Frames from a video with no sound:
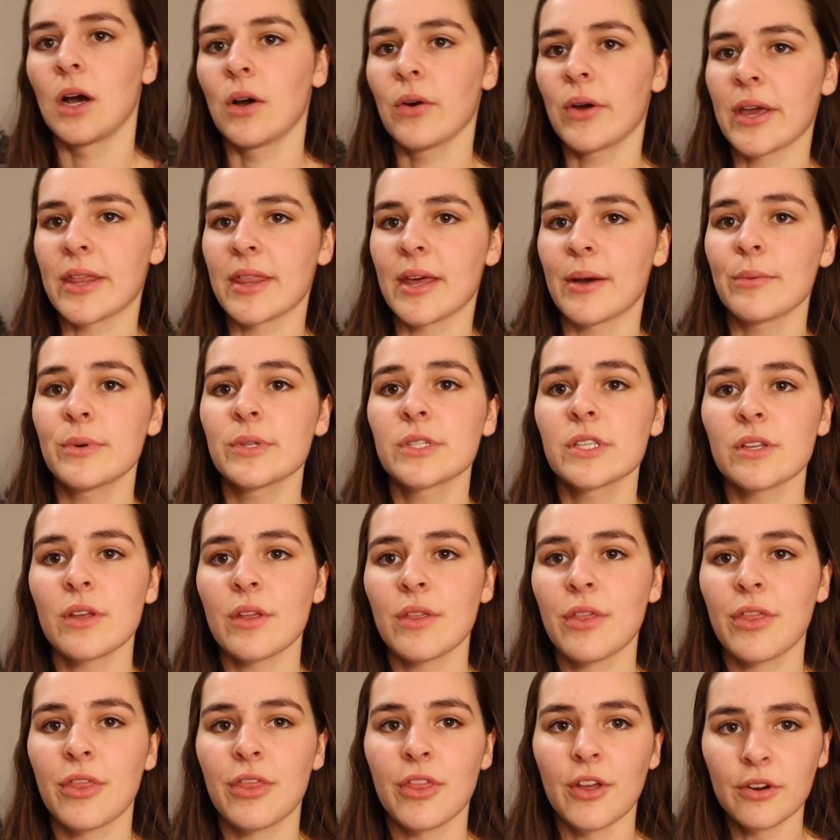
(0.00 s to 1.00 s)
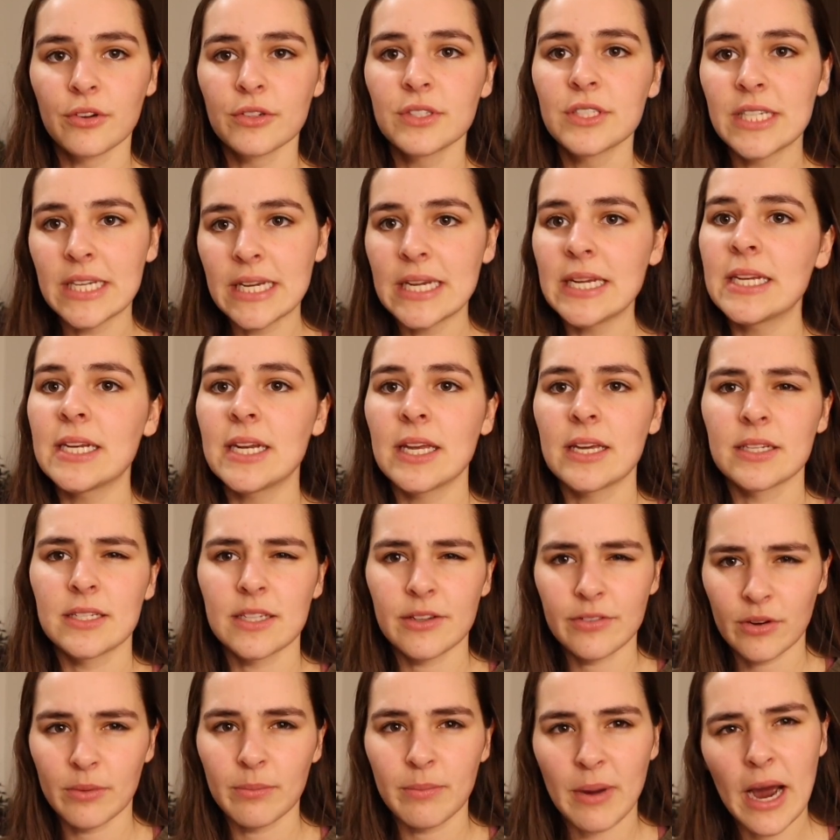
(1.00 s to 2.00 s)
Okay, that was 13
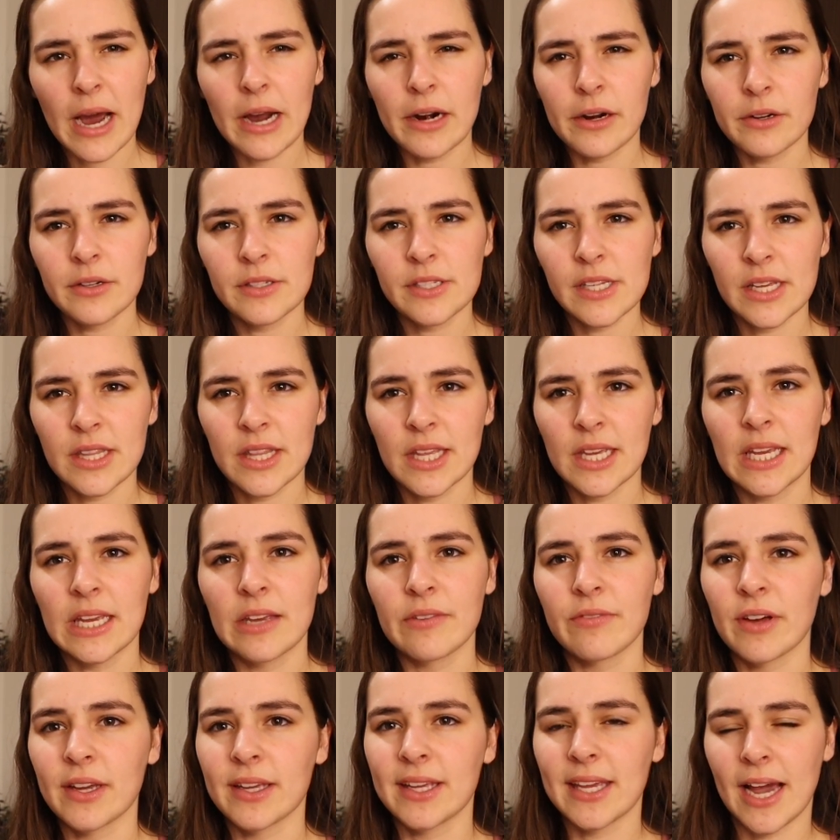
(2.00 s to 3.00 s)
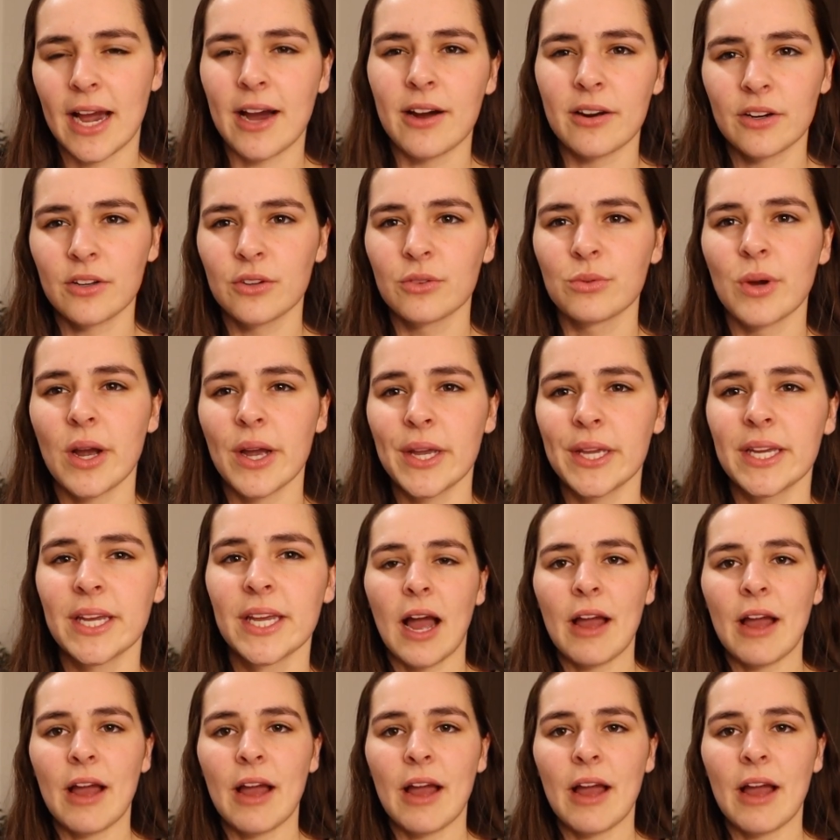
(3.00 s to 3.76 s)
different patterns, I think, if I counted right.